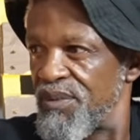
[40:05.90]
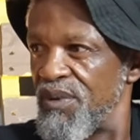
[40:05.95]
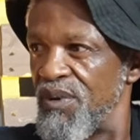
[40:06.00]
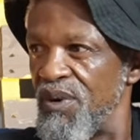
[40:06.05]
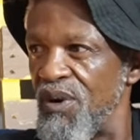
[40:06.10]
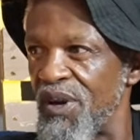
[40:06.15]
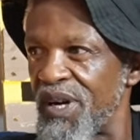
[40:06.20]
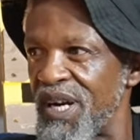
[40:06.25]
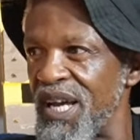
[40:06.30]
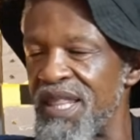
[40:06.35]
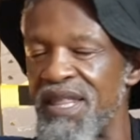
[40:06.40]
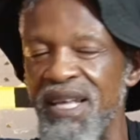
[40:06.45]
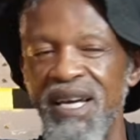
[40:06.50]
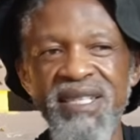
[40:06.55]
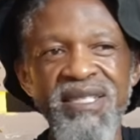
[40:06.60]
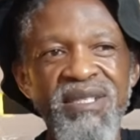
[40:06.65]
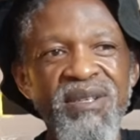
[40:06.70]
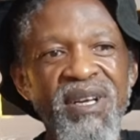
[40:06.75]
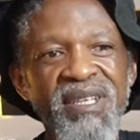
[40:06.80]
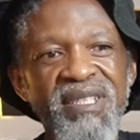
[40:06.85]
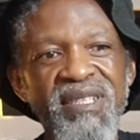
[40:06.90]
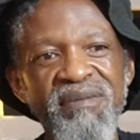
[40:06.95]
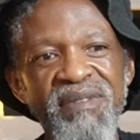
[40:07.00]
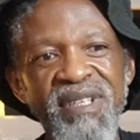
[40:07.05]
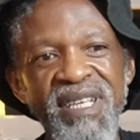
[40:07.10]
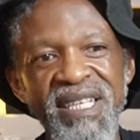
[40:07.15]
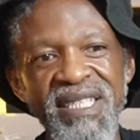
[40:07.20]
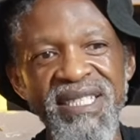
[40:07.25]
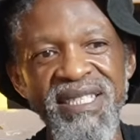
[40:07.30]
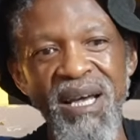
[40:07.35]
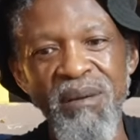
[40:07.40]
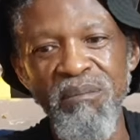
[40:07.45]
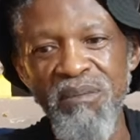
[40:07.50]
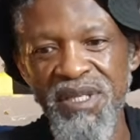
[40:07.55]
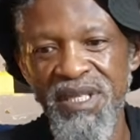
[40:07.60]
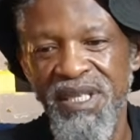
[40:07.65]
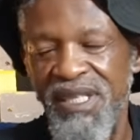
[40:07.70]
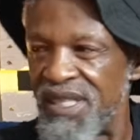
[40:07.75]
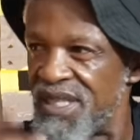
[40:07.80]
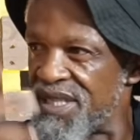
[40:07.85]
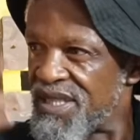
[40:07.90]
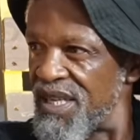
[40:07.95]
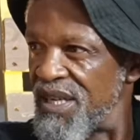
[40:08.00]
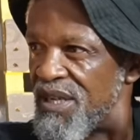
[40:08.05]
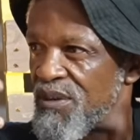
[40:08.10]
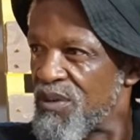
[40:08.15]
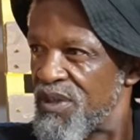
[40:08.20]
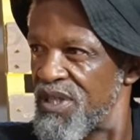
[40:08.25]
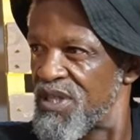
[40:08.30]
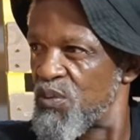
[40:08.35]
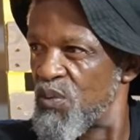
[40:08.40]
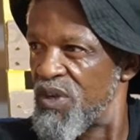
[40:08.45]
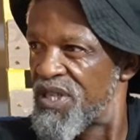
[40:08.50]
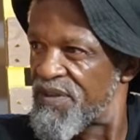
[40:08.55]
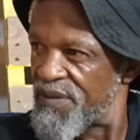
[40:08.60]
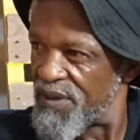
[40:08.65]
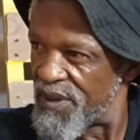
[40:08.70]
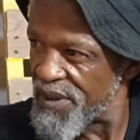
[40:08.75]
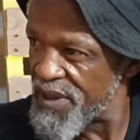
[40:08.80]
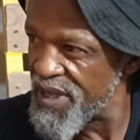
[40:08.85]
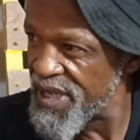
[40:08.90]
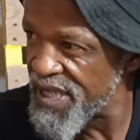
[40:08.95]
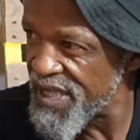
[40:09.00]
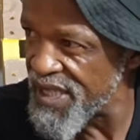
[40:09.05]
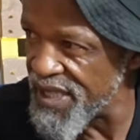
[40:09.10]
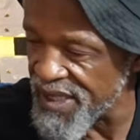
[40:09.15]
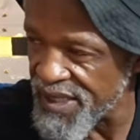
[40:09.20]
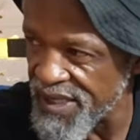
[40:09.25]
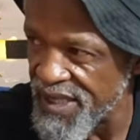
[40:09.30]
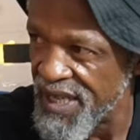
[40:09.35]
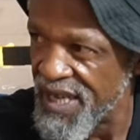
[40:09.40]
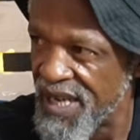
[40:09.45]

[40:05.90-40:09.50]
or rather, it's not even assumption, it's wishful thinking,